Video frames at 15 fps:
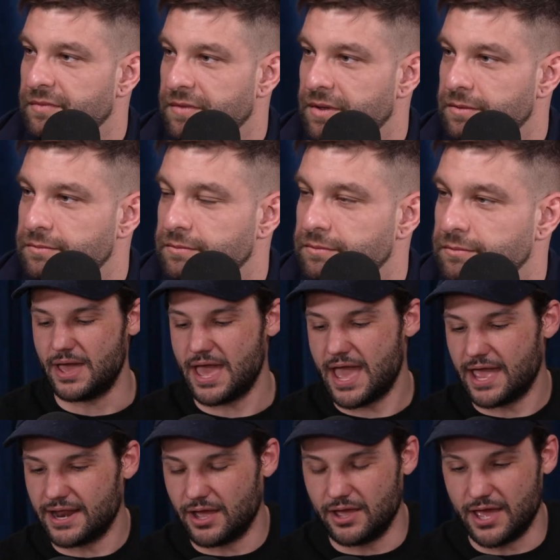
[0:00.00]
And
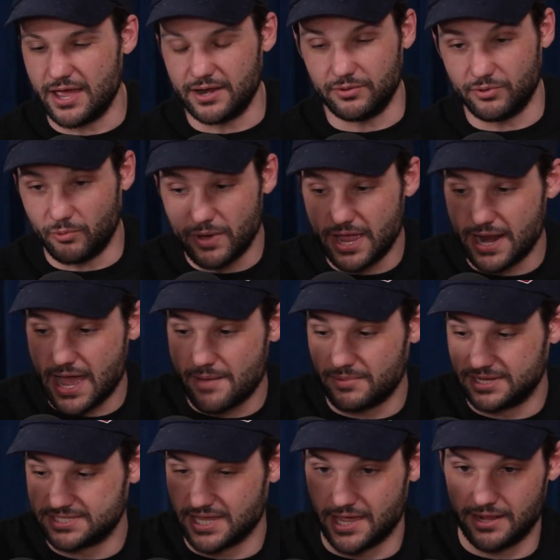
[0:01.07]
the way it
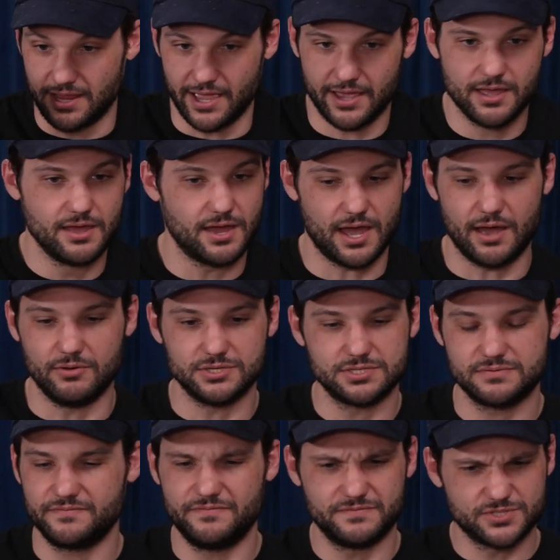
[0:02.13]
happened is that like I
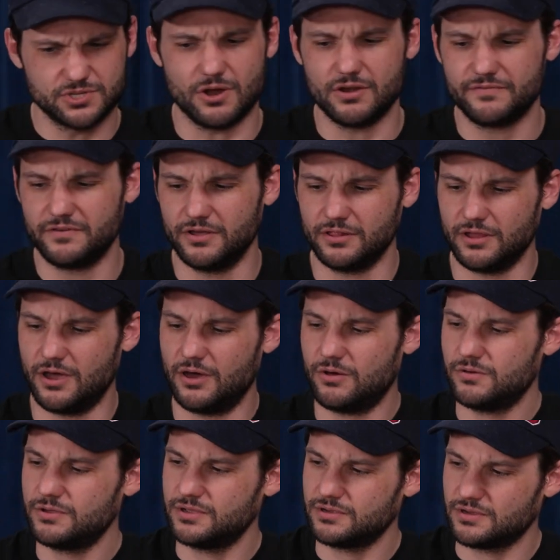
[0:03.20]
was starting to feel
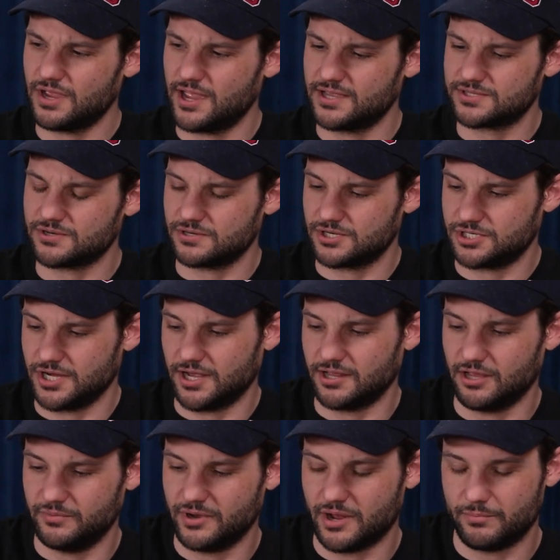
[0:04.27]
low, hands start to shake a
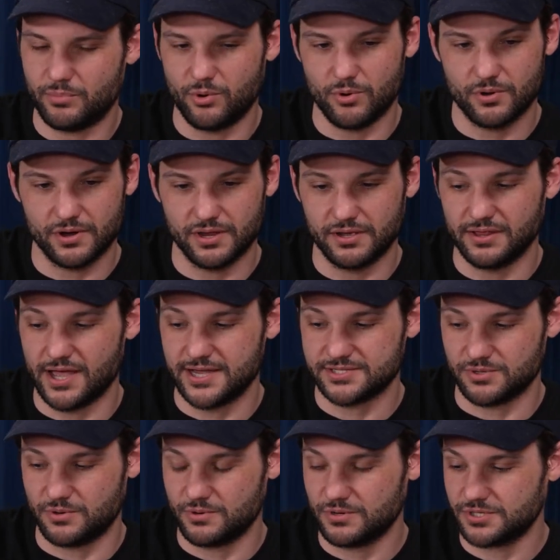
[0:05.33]
little bit. I'm pouring a
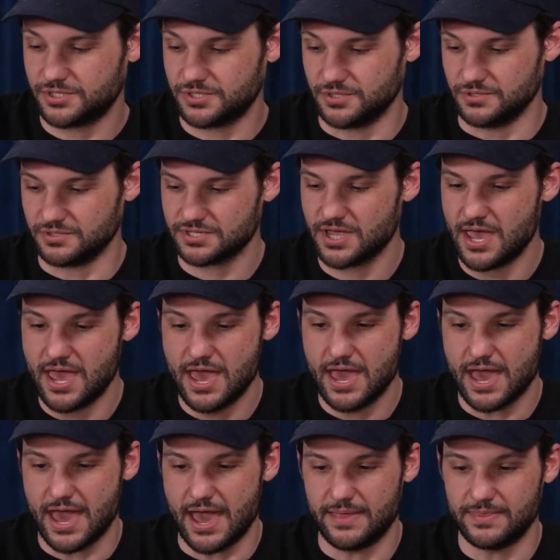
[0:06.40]
glass of orange juice,
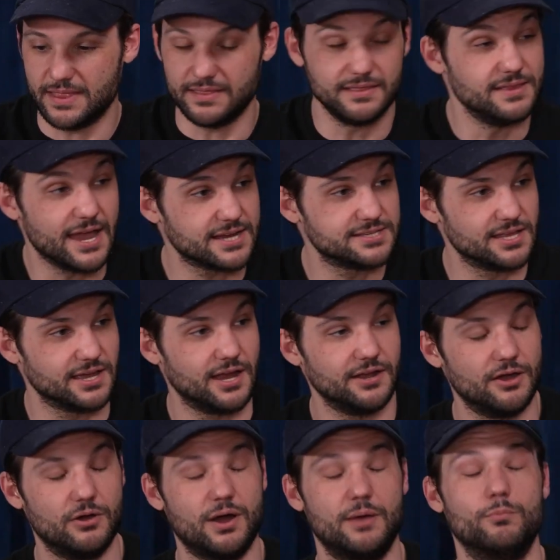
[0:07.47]
and the next thing I
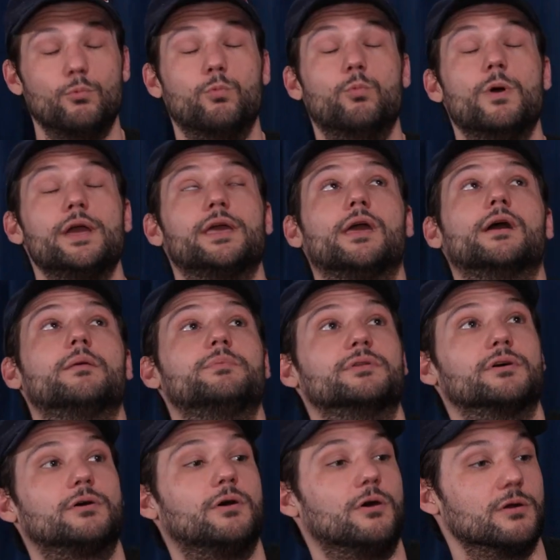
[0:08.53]
know, I'm waking up on
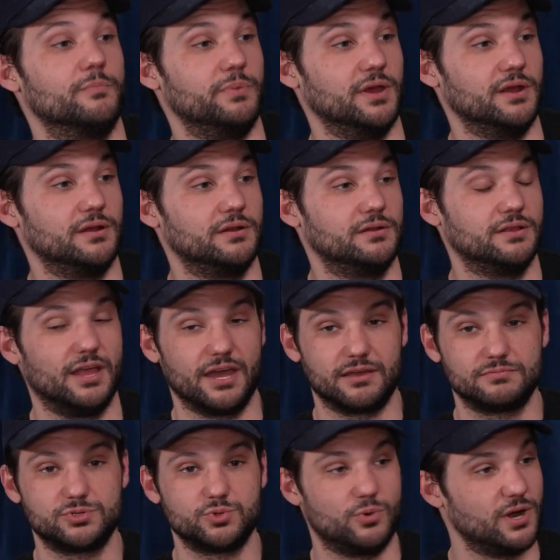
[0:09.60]
the carpet. Like
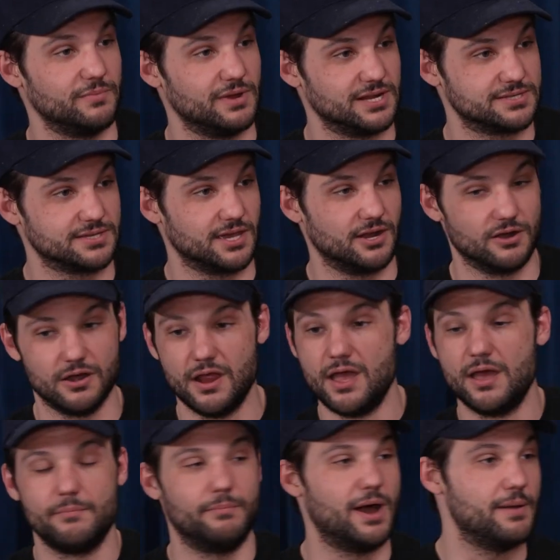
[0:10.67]
20 minutes later,
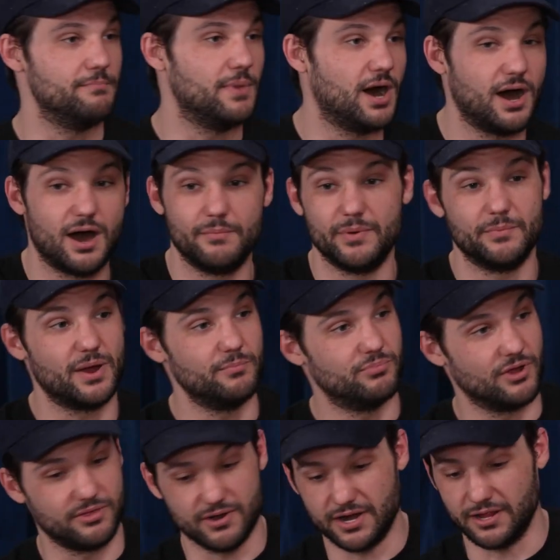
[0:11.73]
my mom and my
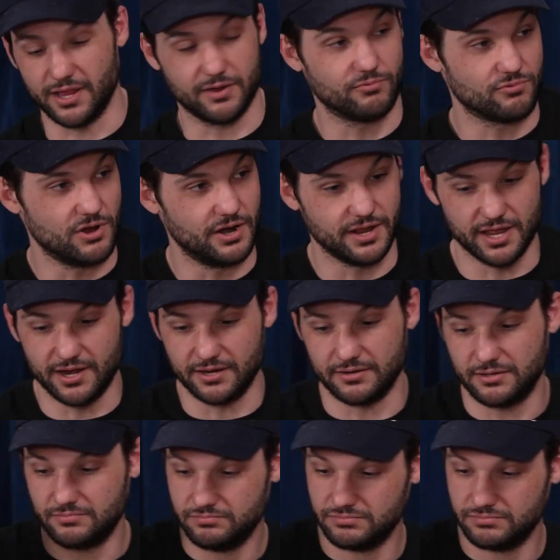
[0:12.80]
brother had to like run in,